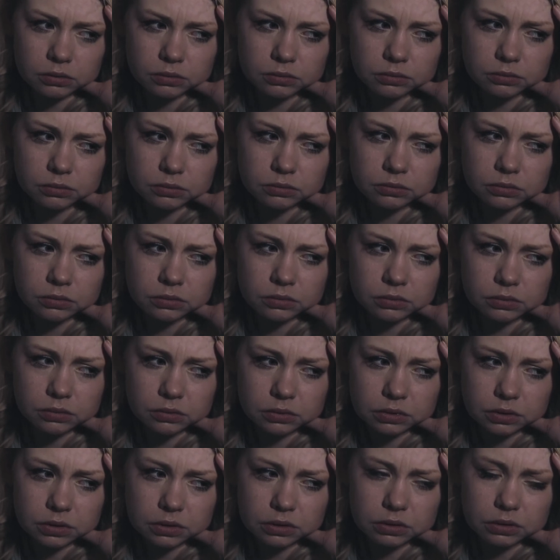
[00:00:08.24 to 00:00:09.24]

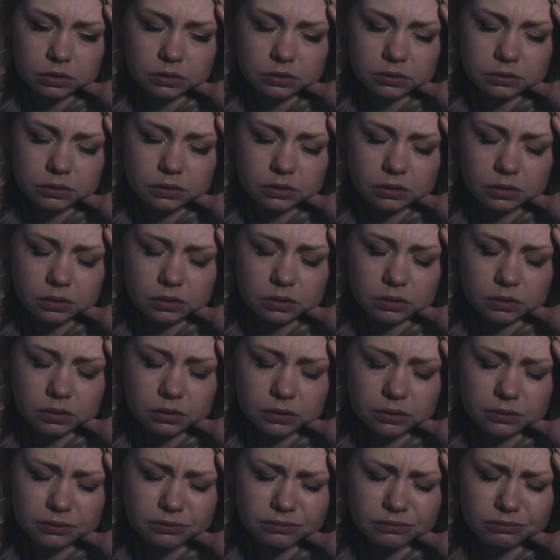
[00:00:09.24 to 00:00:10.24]

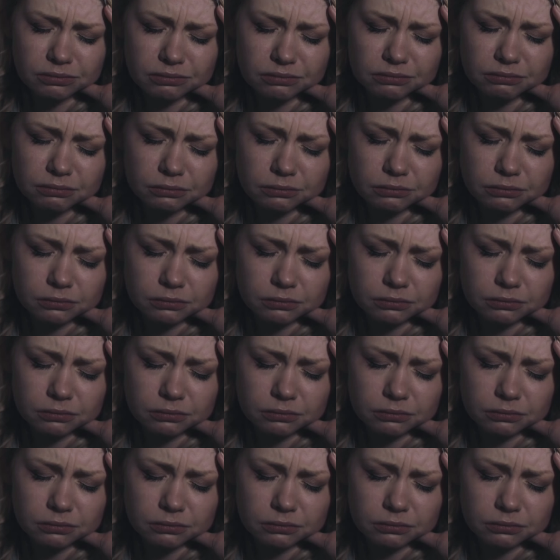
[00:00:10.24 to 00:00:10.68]
No one is speaking in this clip.